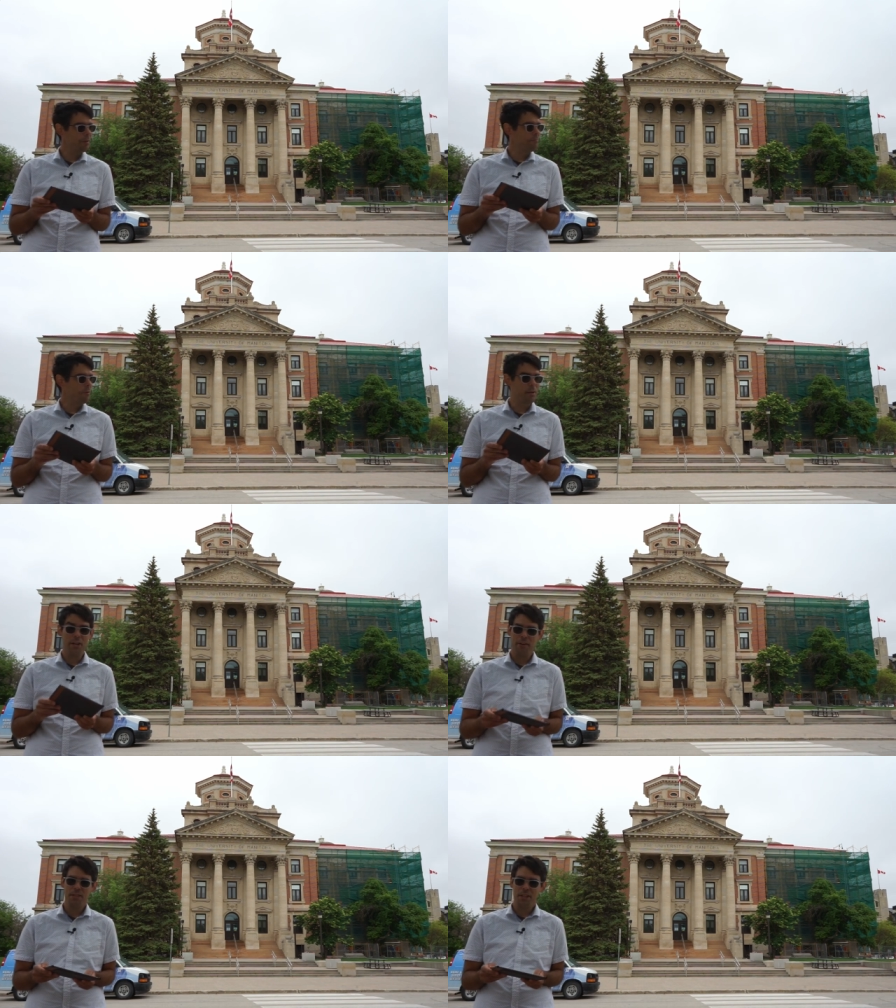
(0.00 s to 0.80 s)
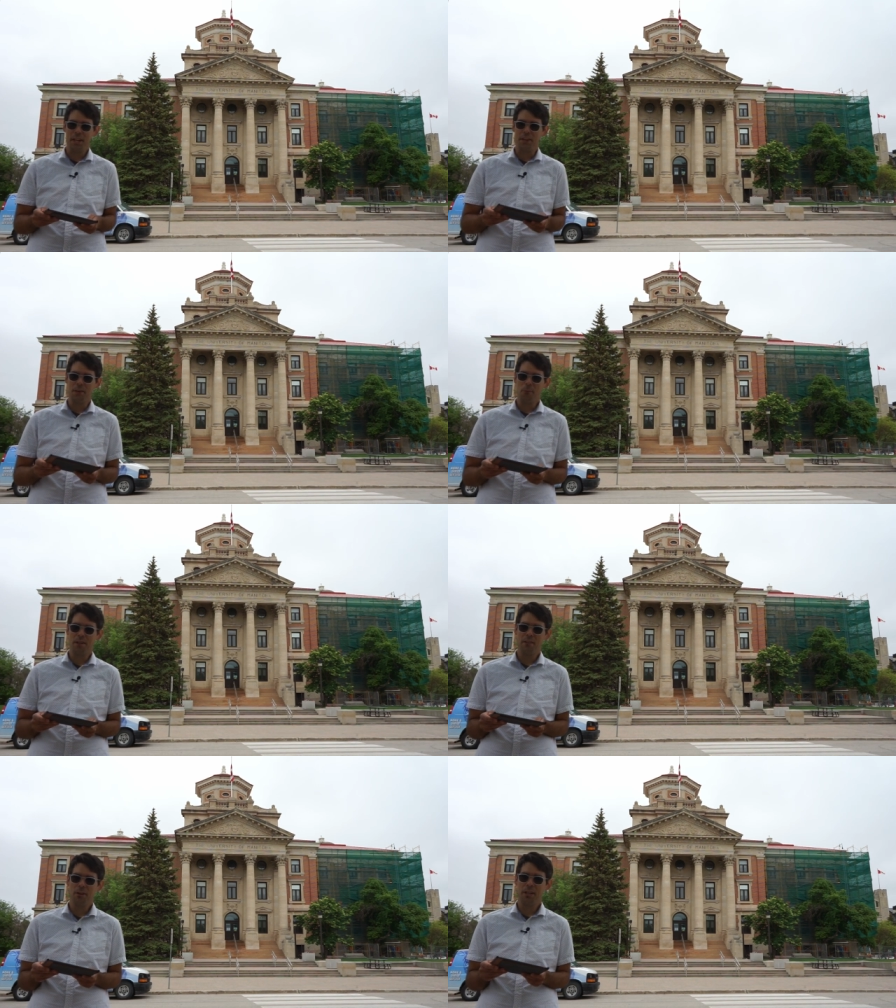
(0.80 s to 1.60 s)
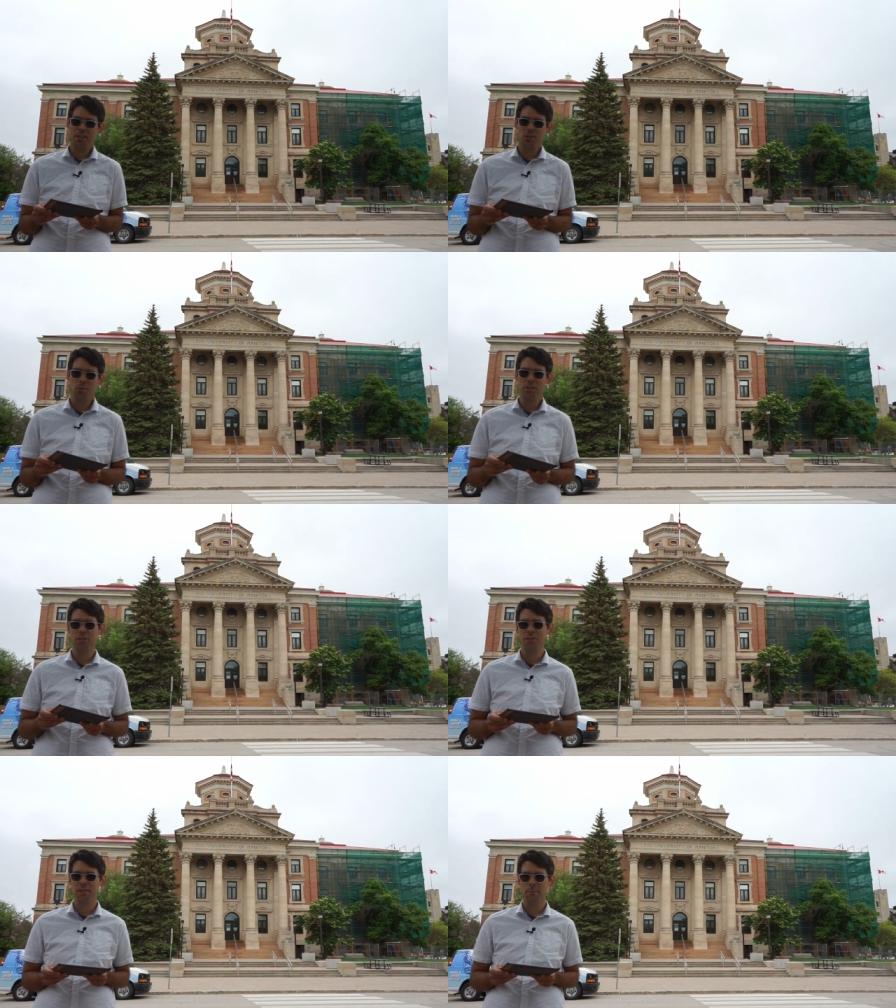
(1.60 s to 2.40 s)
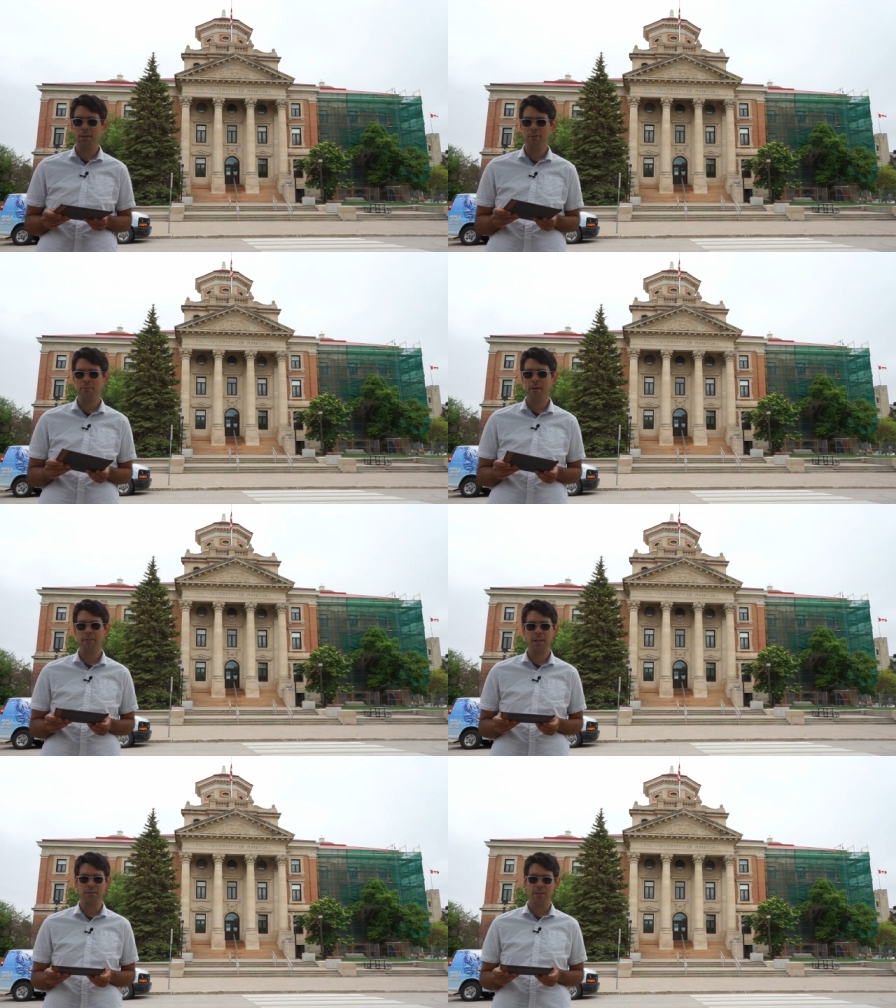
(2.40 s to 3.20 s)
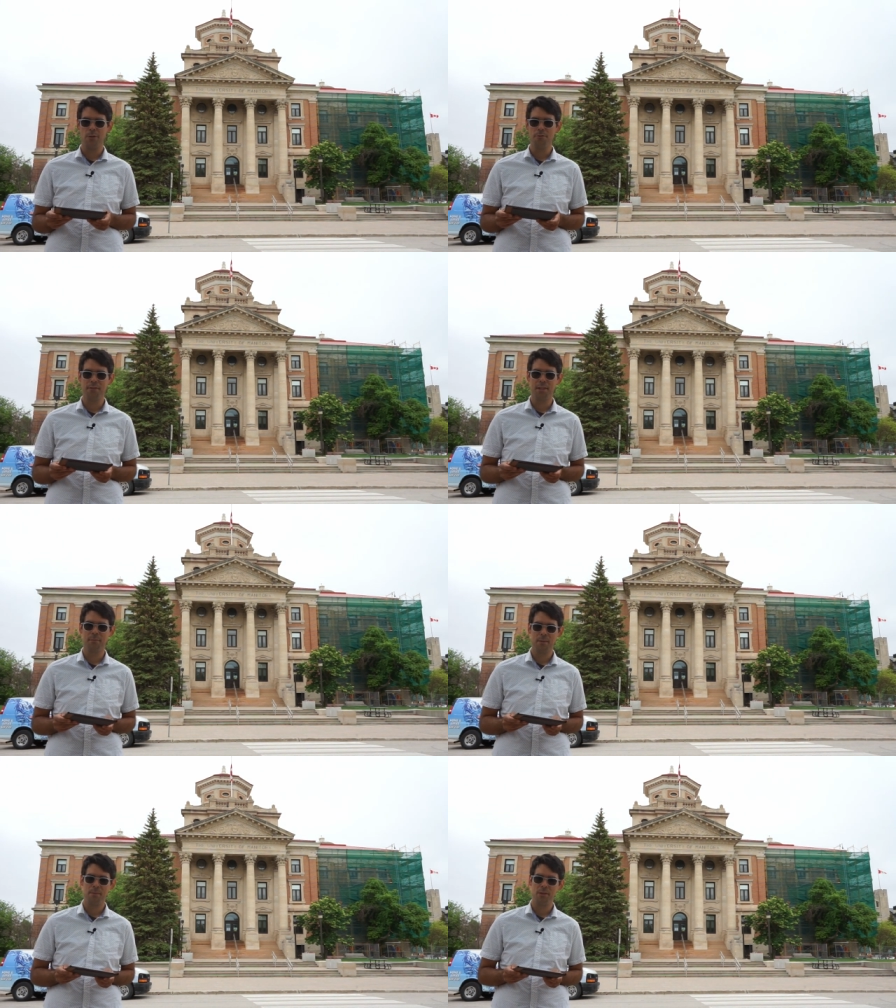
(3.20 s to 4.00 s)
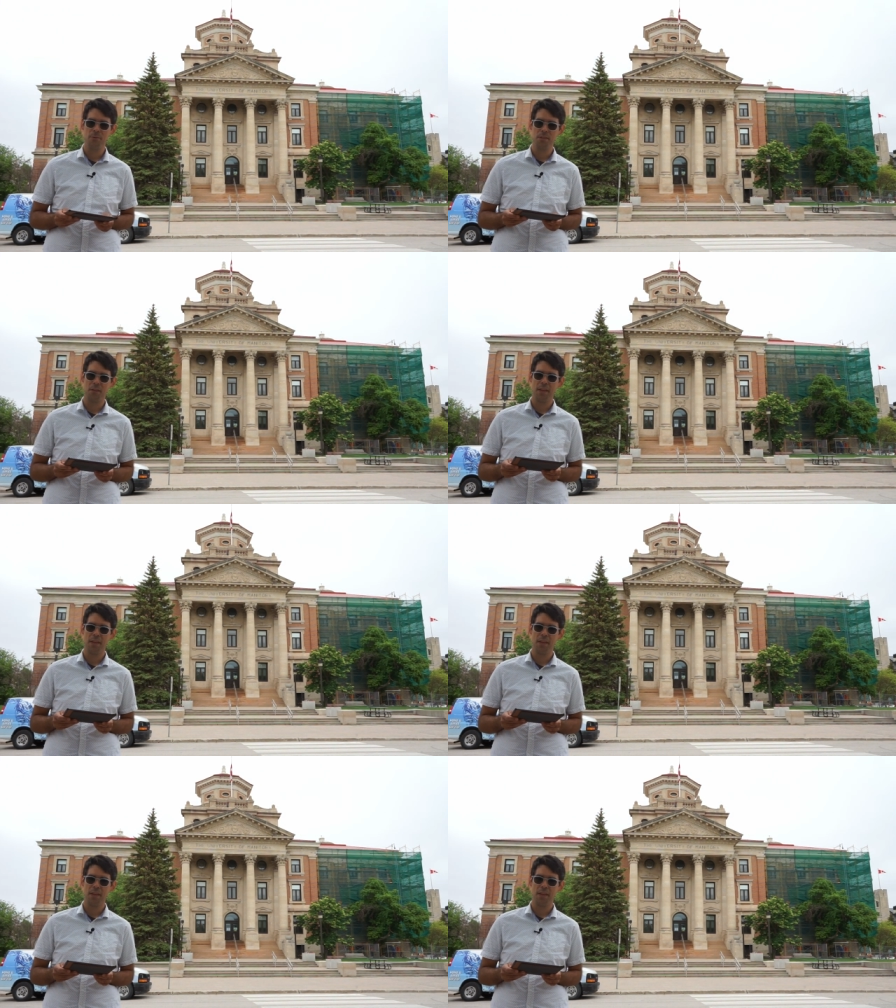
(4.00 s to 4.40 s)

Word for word: guaranteeing that we're never going to switch to some other thread of execution that might be using